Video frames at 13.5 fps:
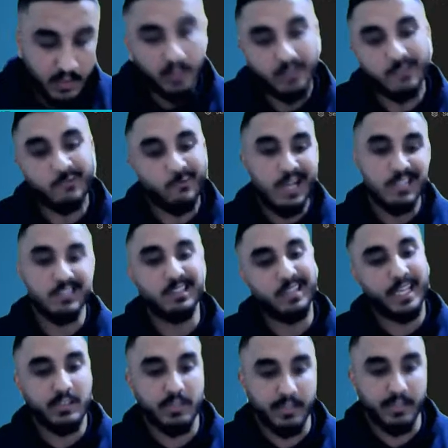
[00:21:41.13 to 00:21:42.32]

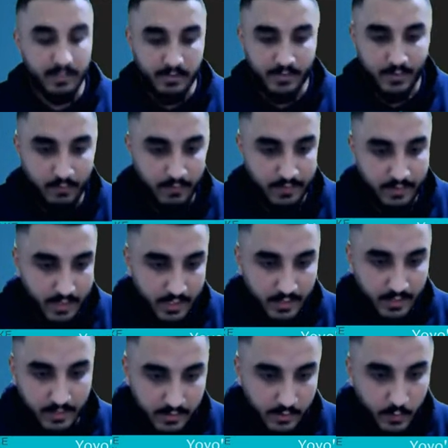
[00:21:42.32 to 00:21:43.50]
Congratulations,
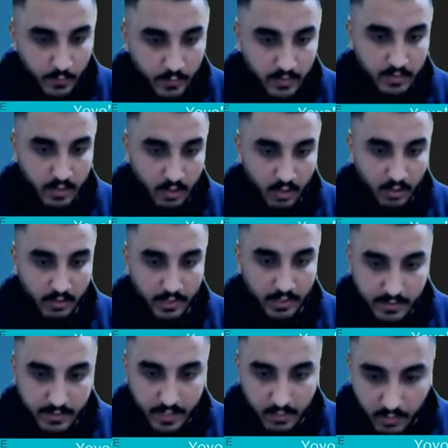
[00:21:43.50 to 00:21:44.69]
you've installed and
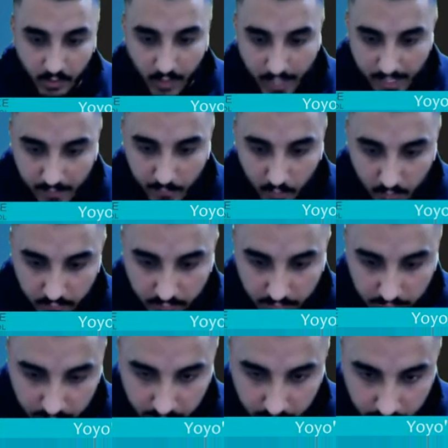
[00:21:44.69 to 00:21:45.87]
set up your CapRover
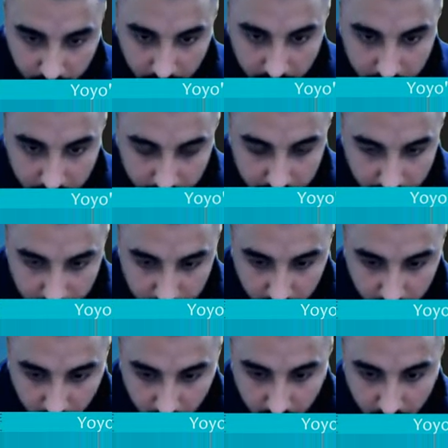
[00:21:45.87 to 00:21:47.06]

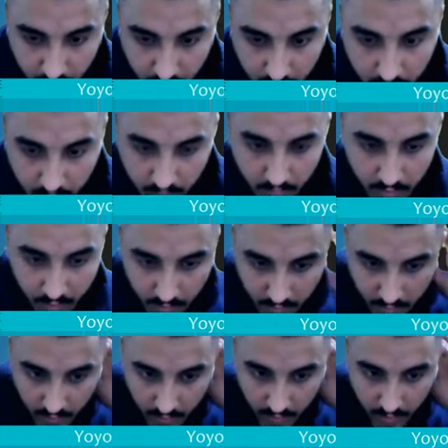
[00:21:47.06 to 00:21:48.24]
successfully.
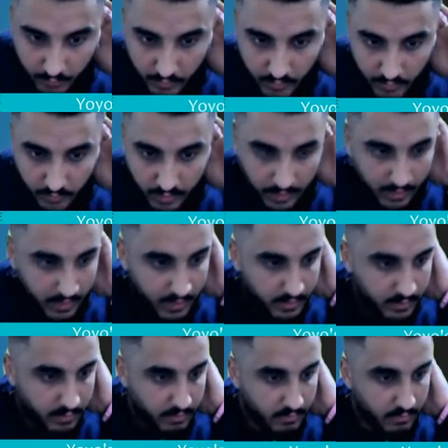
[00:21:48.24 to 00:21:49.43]
We don't need
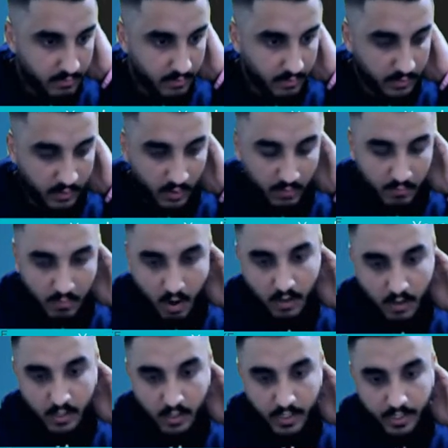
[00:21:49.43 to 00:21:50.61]
this. Let's go to
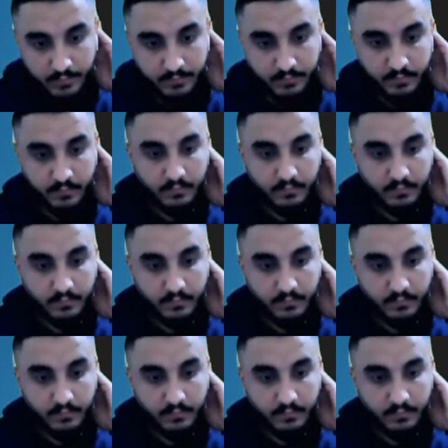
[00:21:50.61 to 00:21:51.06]
monitoring.